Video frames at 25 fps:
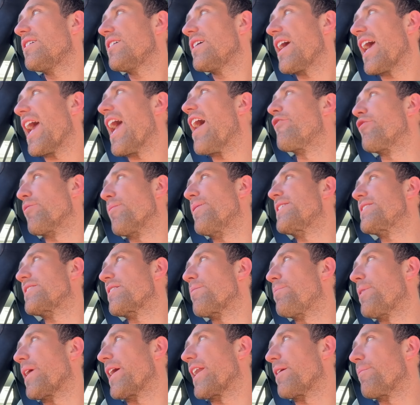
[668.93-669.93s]
Everybody's
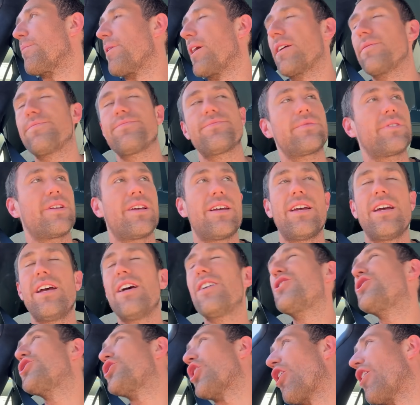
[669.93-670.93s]
complaining about. It.
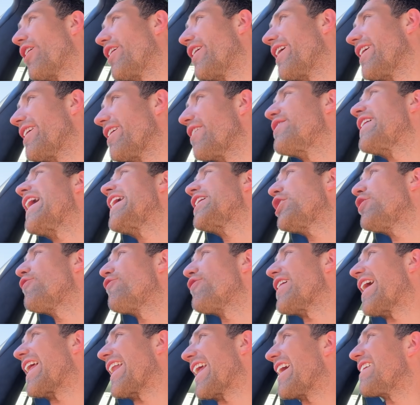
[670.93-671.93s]
Sorry, thank you for
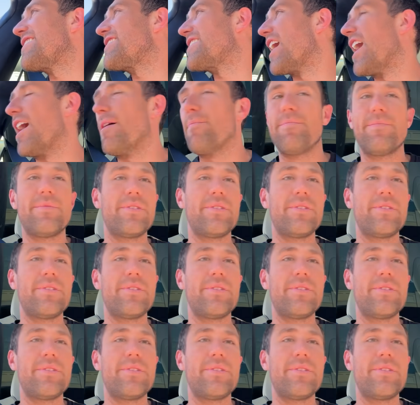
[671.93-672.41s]
that heads up.